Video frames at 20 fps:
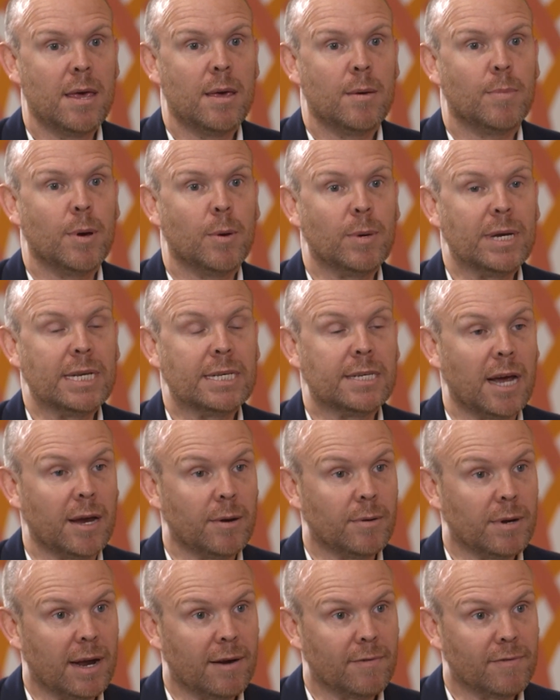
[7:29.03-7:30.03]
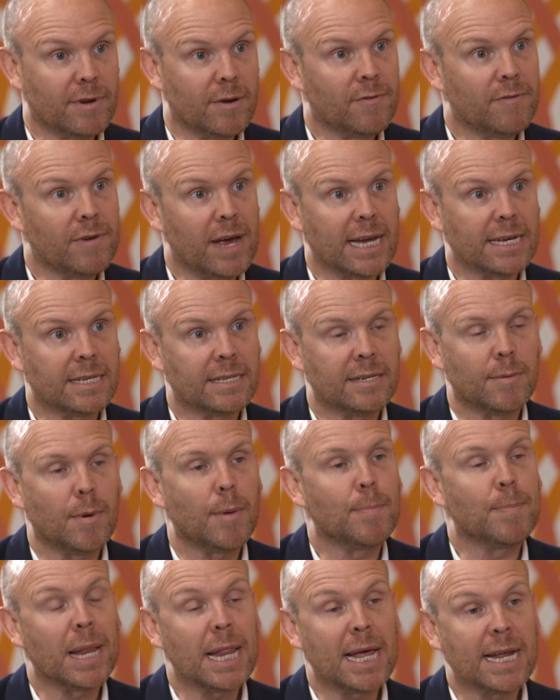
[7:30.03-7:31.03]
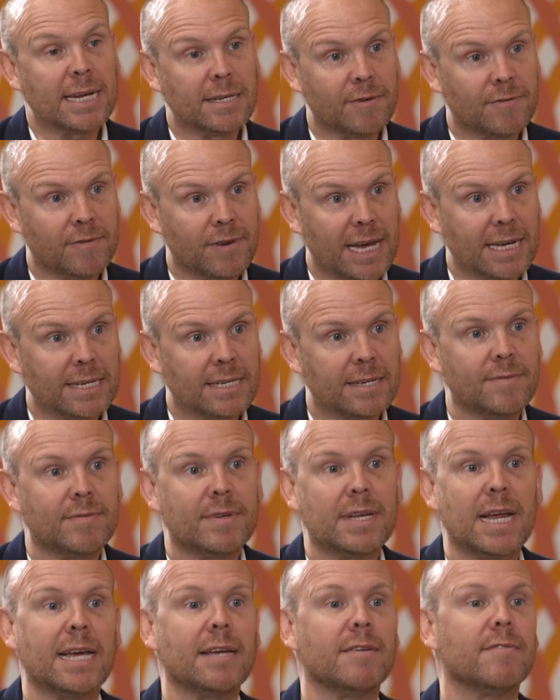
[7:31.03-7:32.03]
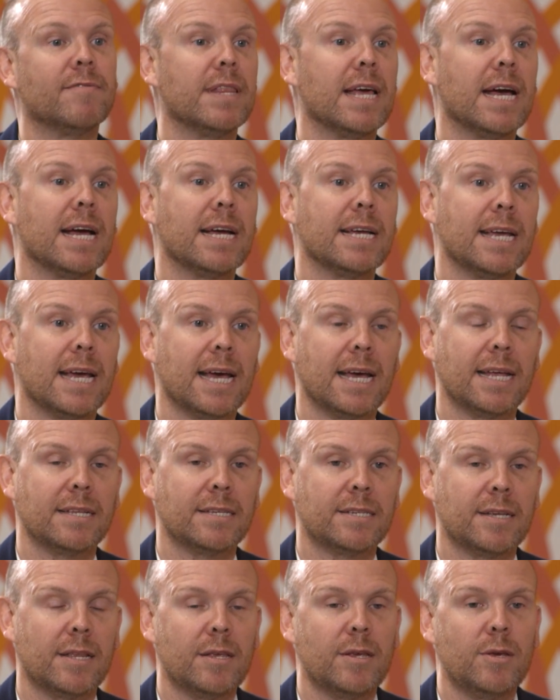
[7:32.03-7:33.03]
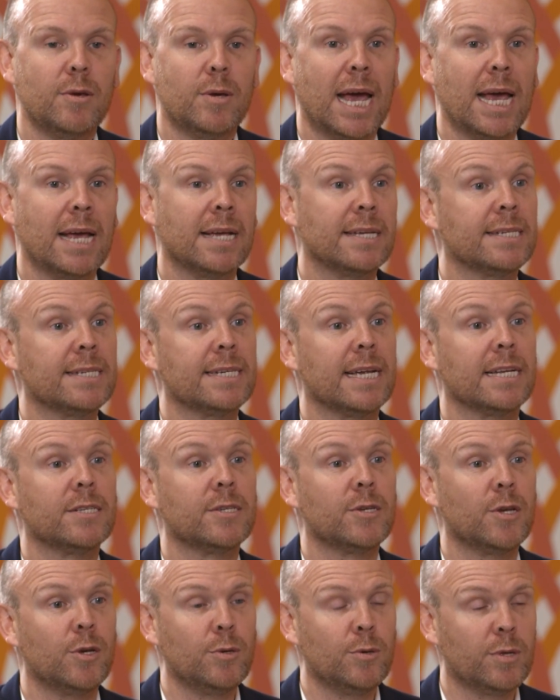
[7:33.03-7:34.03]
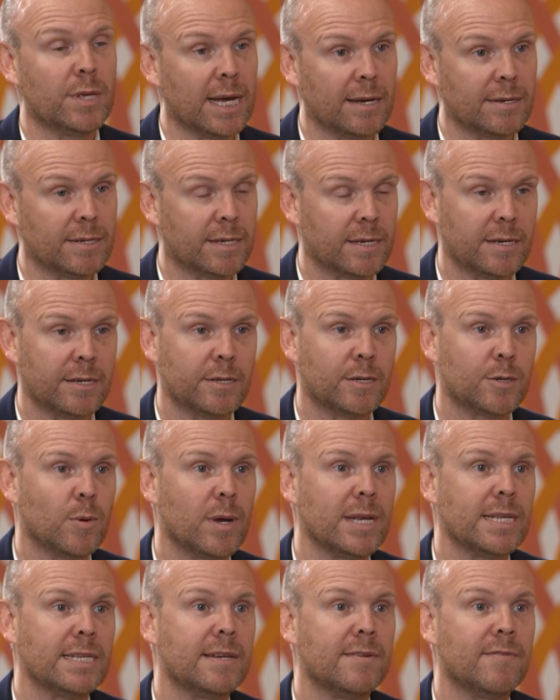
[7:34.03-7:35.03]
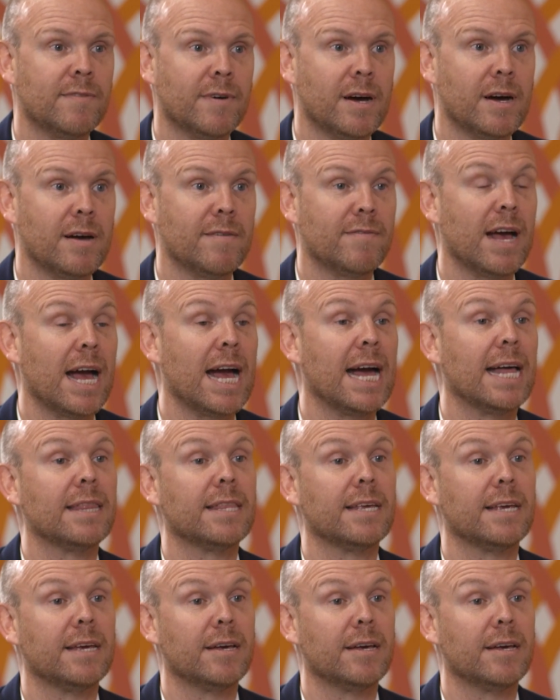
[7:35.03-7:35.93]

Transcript: but we don't have a planned effective date for that yet. So the UK has said 2025 at the